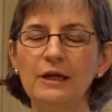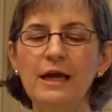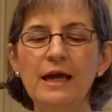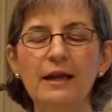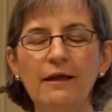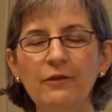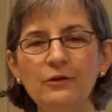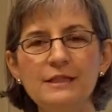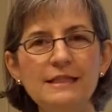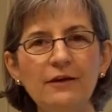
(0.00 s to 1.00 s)
And
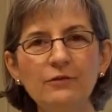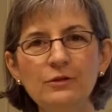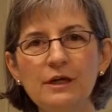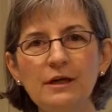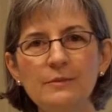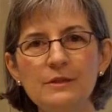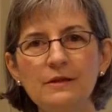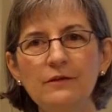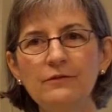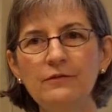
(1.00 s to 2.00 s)
there's several
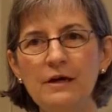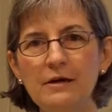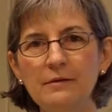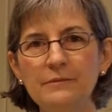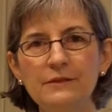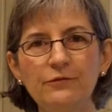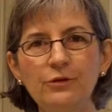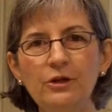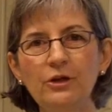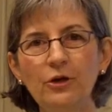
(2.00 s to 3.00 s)
types of
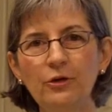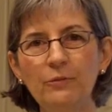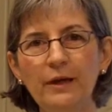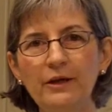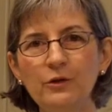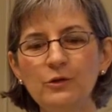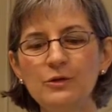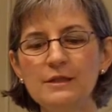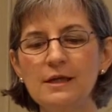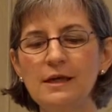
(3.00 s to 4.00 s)
different yogurt
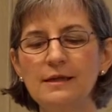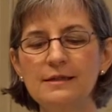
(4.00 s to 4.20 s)
makers.